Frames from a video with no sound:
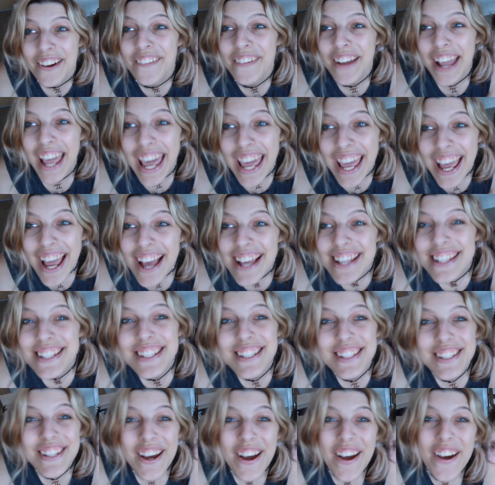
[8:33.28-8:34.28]
Okay,
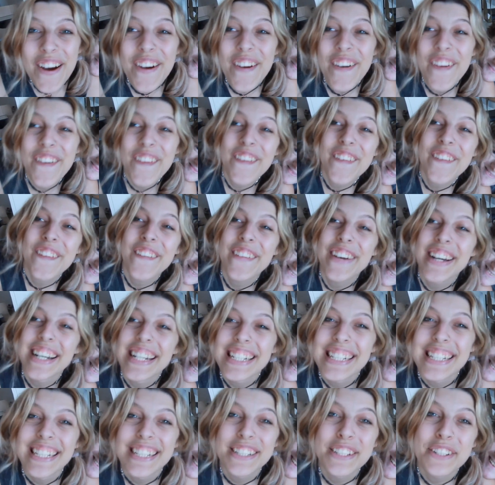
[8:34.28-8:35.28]

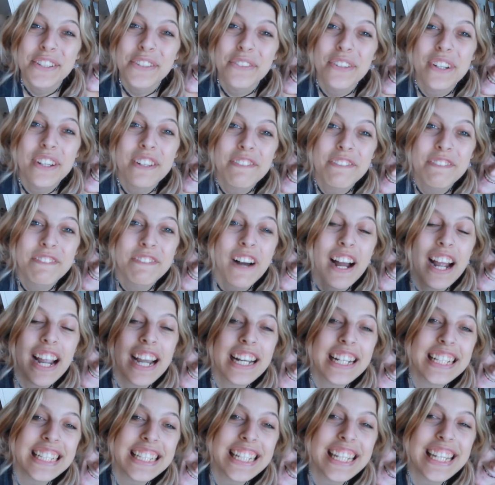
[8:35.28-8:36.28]
so we
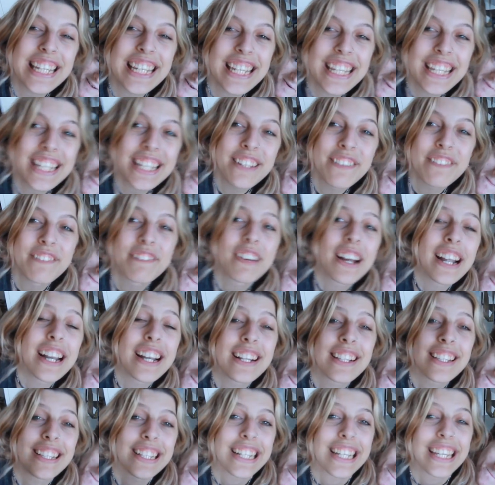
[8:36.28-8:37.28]

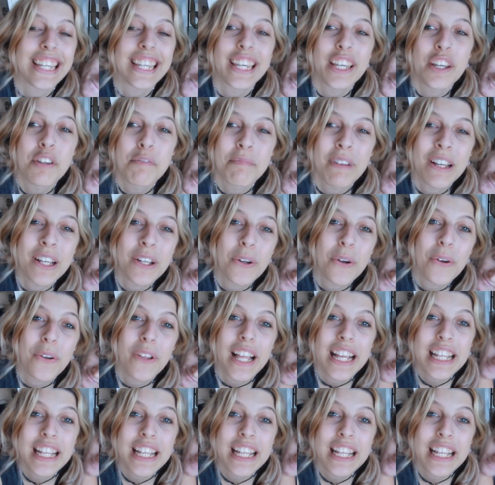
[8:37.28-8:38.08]
finally, my goal